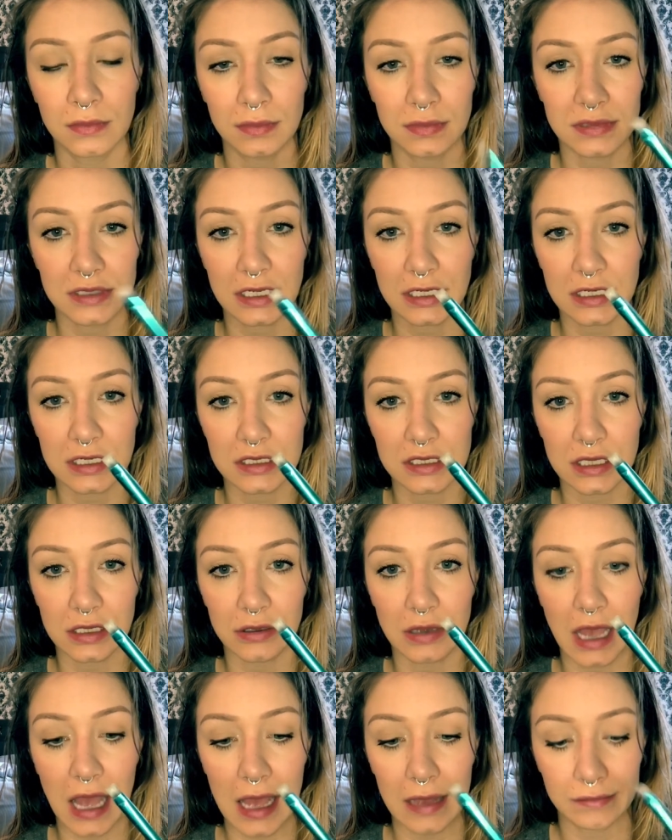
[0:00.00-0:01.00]
take this little
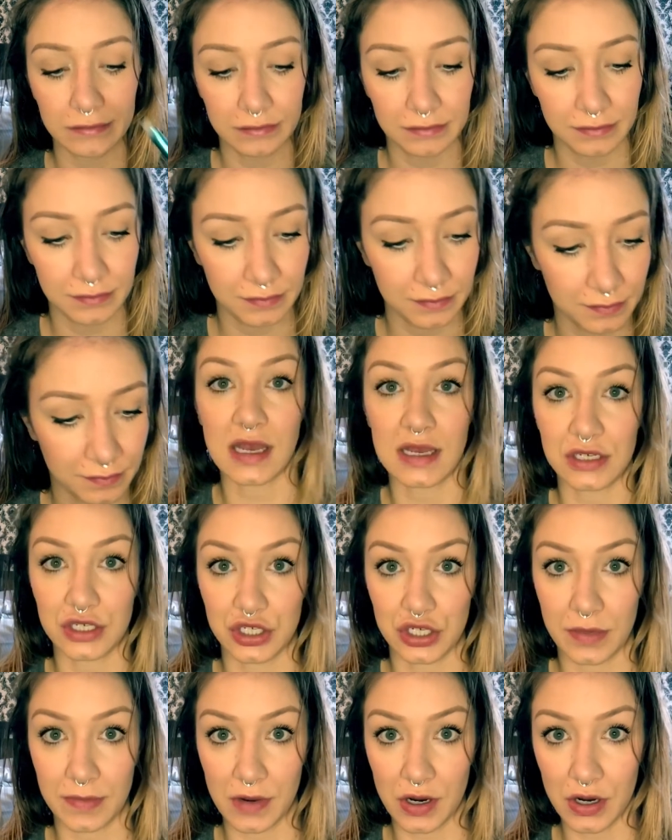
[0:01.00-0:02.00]
guy. That
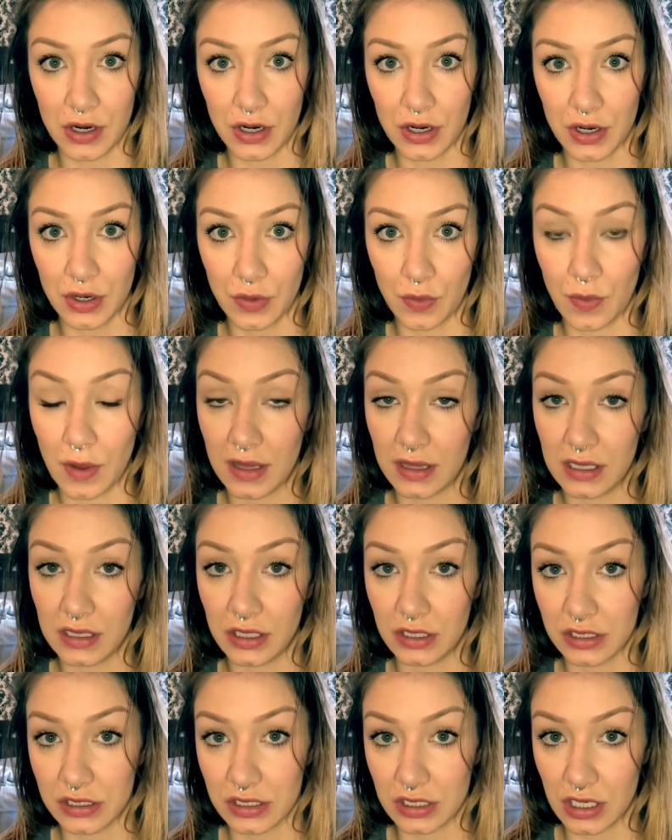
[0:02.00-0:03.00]
shimmer, while it
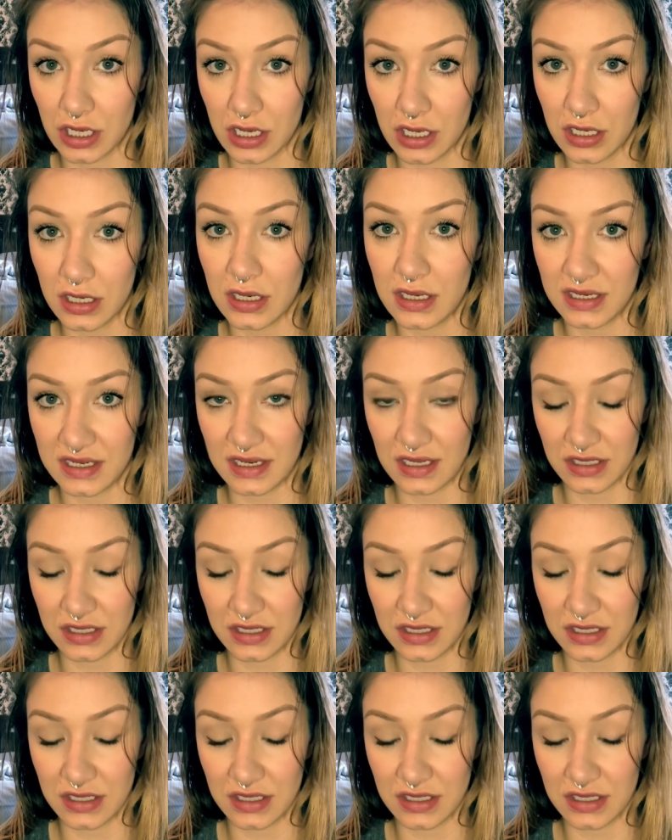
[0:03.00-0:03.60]
looks good,